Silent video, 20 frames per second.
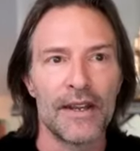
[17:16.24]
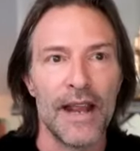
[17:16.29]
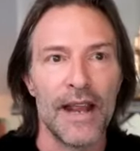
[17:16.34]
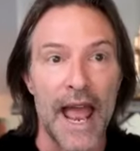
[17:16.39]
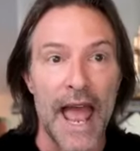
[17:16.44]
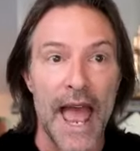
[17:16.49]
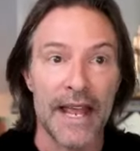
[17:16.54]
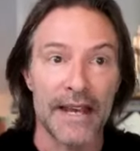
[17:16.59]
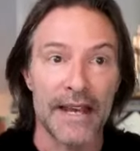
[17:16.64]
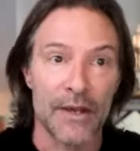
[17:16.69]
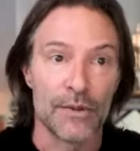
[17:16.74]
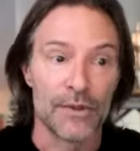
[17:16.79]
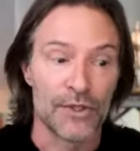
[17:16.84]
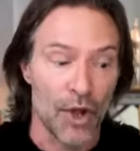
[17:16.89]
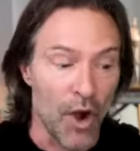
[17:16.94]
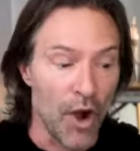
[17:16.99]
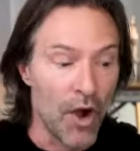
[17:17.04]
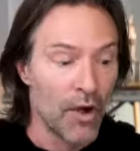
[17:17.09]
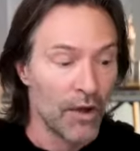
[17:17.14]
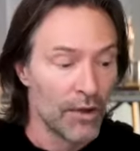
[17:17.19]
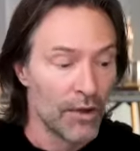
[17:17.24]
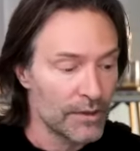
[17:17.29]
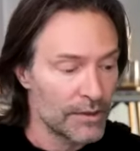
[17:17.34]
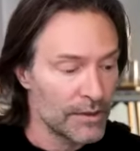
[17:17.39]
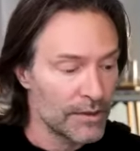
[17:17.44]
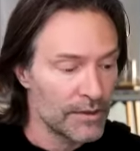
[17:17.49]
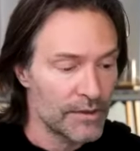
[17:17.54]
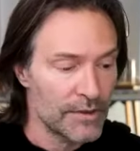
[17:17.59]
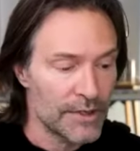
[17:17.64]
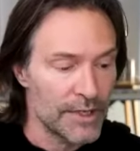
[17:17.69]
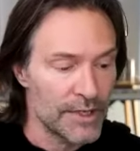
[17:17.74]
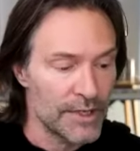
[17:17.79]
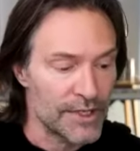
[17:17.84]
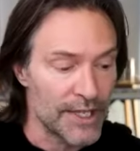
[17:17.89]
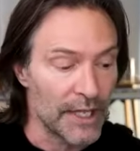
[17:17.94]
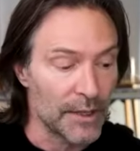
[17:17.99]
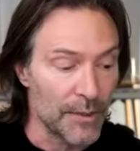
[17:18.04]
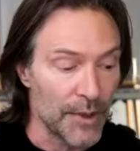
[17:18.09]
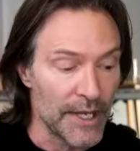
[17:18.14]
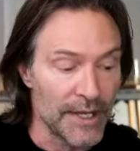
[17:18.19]
And it was all to
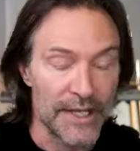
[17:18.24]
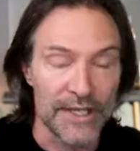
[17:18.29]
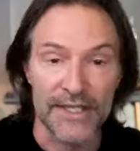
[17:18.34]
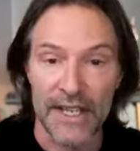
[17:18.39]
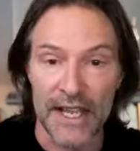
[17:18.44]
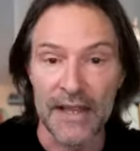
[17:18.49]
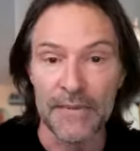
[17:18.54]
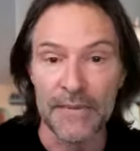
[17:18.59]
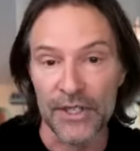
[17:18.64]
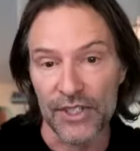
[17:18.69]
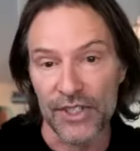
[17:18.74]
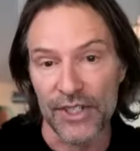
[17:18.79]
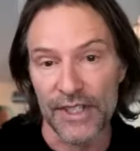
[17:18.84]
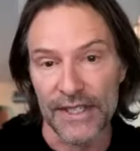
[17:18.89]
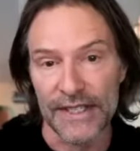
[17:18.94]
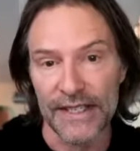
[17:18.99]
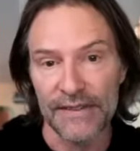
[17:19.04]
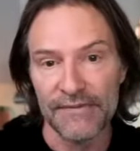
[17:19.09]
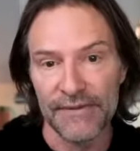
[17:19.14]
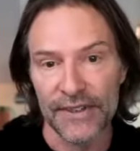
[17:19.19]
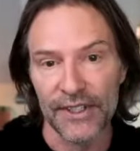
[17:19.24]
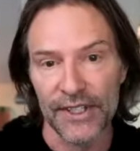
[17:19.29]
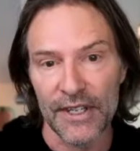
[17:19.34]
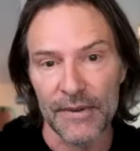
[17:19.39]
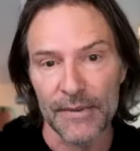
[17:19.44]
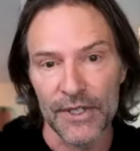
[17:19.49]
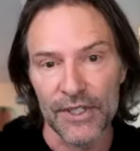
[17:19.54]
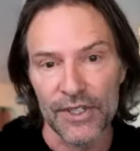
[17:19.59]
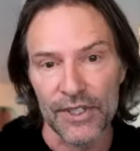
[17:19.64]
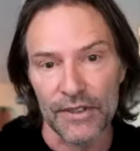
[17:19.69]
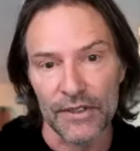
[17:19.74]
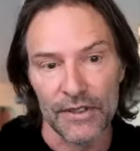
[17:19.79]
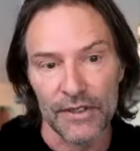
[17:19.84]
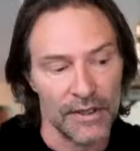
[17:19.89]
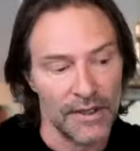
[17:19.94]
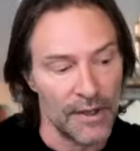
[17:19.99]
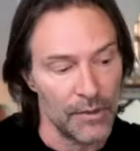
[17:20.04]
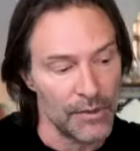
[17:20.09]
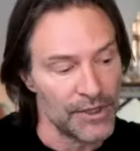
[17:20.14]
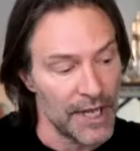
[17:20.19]
celebrate this image, the Deep Field image
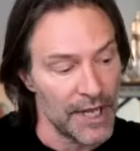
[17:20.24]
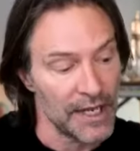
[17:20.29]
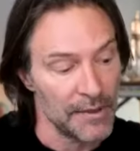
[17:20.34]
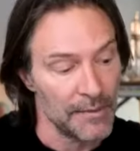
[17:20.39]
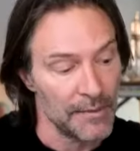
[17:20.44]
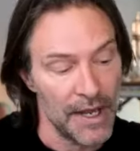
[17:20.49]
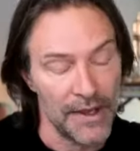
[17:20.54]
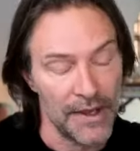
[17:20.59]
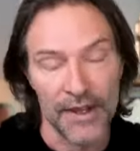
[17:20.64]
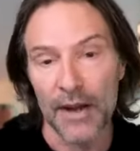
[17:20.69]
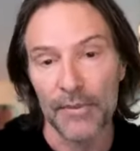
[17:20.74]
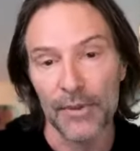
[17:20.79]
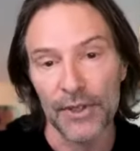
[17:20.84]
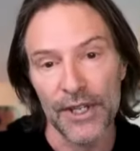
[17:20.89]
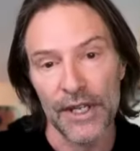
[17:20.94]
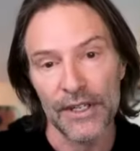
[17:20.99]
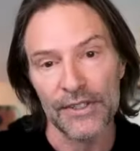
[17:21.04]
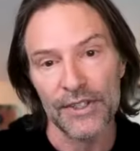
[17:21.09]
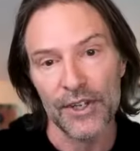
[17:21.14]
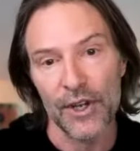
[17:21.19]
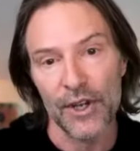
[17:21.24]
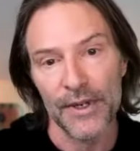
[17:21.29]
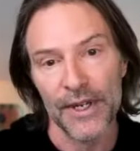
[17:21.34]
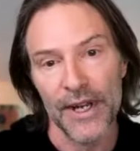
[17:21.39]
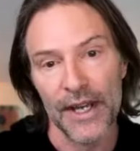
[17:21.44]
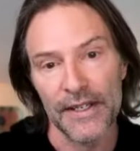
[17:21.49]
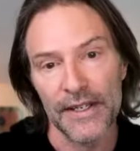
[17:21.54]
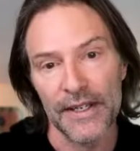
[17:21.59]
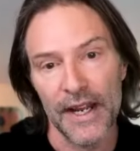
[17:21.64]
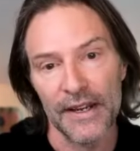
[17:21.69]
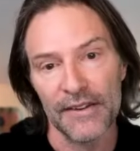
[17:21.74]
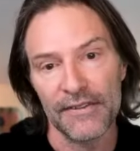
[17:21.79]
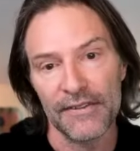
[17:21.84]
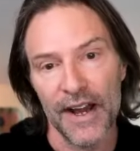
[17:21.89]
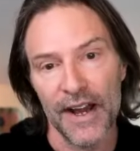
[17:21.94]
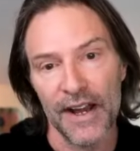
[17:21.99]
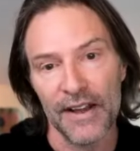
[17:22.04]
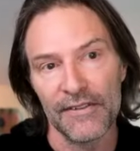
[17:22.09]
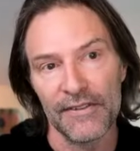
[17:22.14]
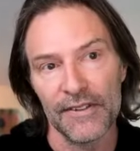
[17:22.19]
that was taken by the Hubble telescope in
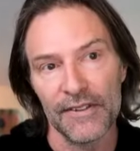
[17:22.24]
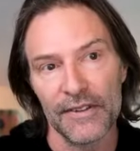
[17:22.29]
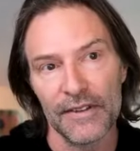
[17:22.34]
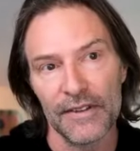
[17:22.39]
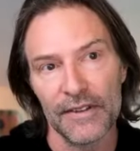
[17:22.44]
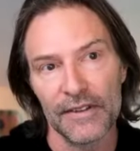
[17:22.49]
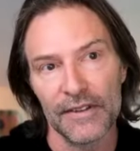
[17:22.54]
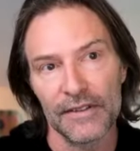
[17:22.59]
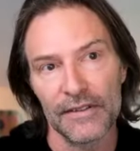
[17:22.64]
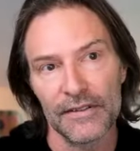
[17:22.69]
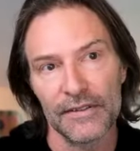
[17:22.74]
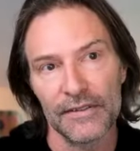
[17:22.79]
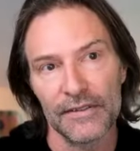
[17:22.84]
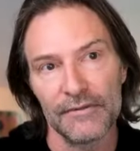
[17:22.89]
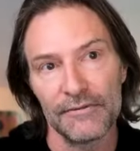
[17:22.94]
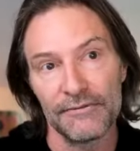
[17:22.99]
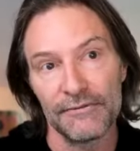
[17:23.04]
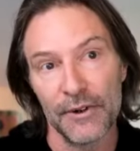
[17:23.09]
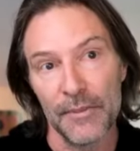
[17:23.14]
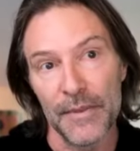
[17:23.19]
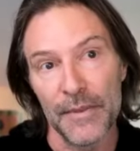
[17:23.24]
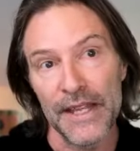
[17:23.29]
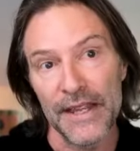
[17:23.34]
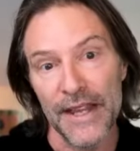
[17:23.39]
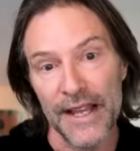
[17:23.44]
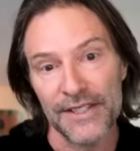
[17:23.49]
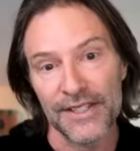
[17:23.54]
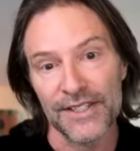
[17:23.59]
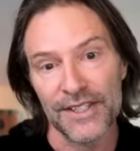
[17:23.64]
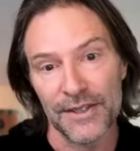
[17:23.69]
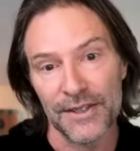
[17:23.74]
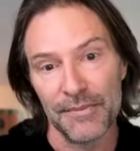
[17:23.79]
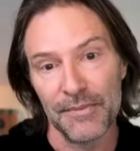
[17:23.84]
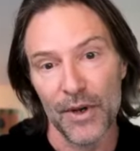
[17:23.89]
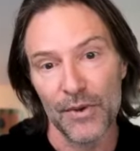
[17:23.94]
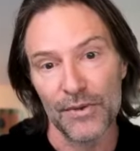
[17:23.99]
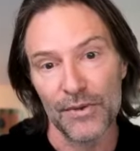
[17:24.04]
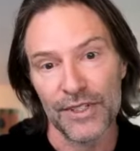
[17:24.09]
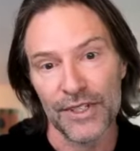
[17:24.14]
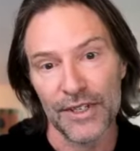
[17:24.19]
1995. For me, that's the
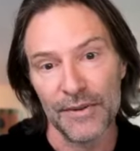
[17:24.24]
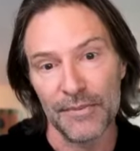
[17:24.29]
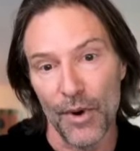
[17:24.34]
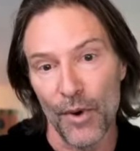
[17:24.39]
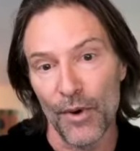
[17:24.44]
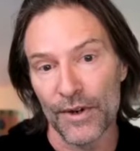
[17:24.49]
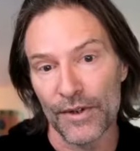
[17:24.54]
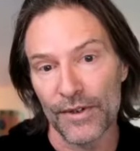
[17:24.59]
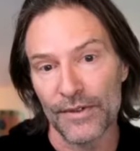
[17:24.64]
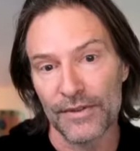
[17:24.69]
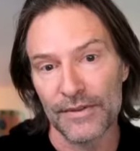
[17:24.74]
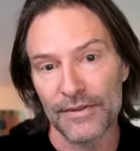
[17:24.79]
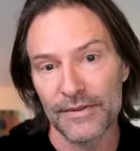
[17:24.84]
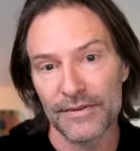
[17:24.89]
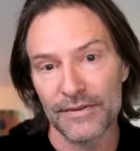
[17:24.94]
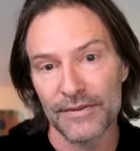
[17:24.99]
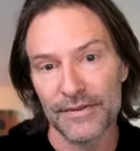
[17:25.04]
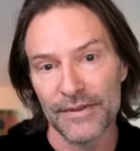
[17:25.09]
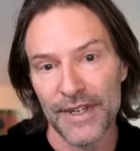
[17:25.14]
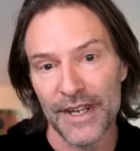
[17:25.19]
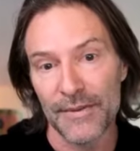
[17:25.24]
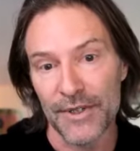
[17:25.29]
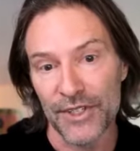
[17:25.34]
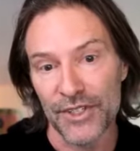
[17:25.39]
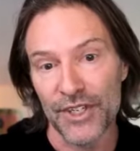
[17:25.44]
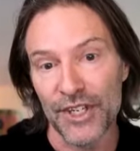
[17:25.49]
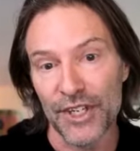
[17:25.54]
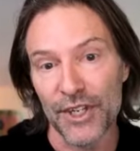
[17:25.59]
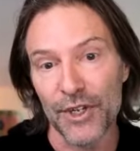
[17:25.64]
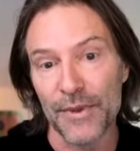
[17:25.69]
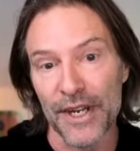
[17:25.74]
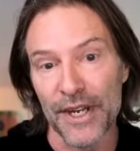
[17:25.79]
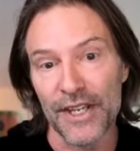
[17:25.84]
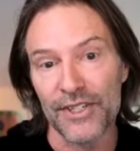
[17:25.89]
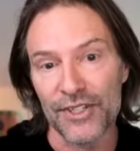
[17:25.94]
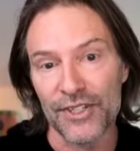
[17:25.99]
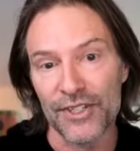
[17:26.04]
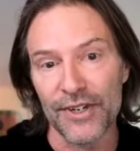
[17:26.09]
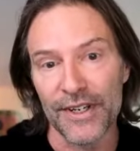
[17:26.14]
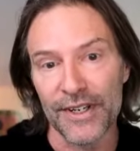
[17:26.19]
most important image in human
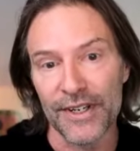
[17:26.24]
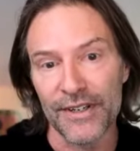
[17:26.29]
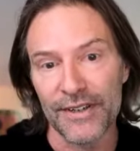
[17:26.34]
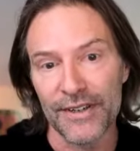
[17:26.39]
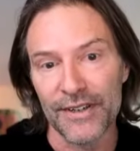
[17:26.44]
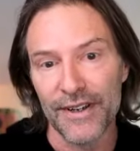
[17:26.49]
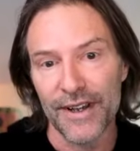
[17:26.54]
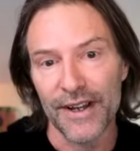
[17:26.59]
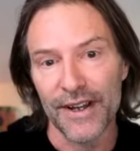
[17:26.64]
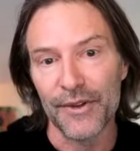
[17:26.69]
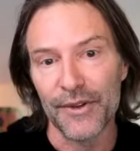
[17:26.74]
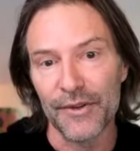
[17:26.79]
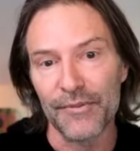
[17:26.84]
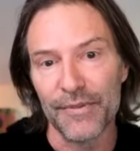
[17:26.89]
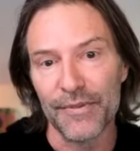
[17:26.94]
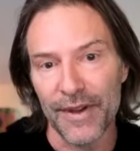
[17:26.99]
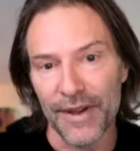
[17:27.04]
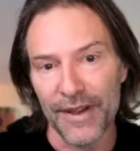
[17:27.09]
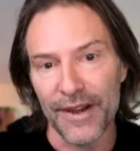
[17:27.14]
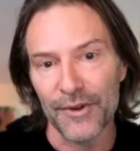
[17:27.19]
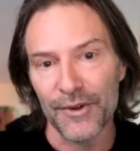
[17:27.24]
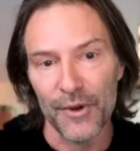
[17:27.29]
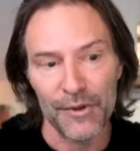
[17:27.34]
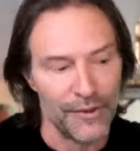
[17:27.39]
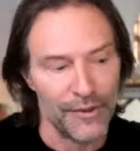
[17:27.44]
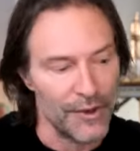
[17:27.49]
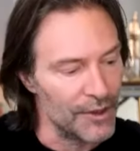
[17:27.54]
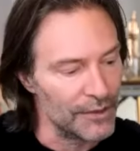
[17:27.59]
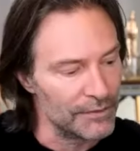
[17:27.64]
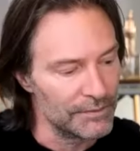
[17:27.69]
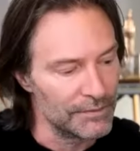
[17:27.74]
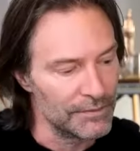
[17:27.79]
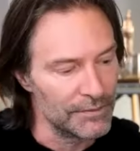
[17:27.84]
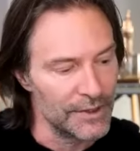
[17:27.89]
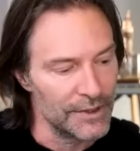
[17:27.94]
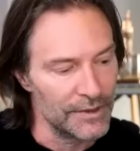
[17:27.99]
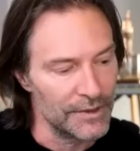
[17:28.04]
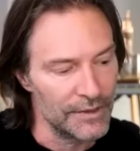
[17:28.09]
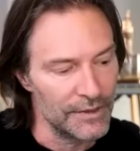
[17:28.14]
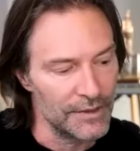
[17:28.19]
history. I don't know if your
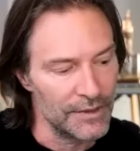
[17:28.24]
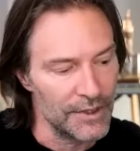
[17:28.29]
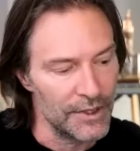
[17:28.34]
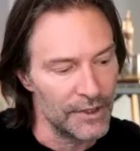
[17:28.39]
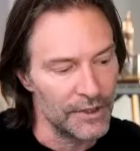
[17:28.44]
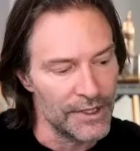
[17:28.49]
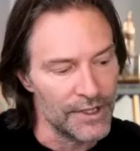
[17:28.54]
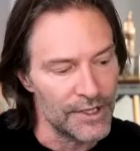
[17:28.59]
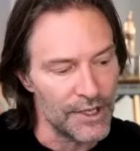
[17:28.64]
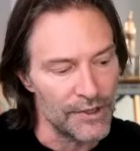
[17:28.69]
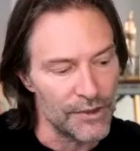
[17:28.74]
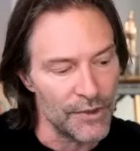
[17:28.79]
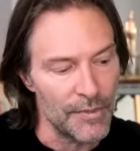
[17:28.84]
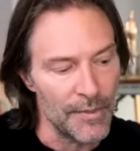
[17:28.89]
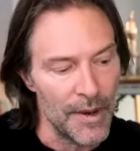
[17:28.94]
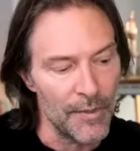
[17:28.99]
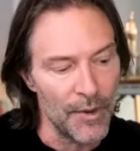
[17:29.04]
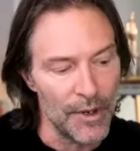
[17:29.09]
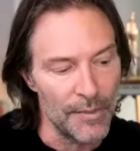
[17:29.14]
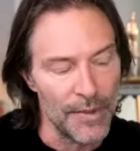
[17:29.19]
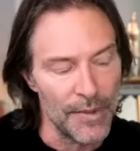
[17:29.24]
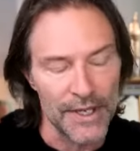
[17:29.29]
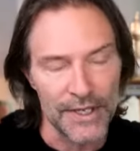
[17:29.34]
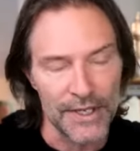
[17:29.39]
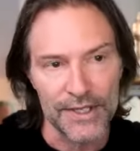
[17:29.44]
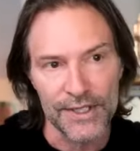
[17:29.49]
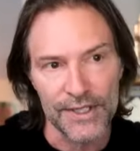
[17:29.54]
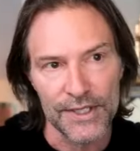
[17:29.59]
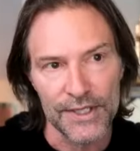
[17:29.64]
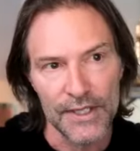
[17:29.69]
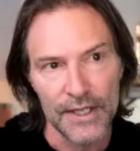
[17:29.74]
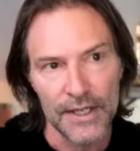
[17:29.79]
listeners remember it, but it's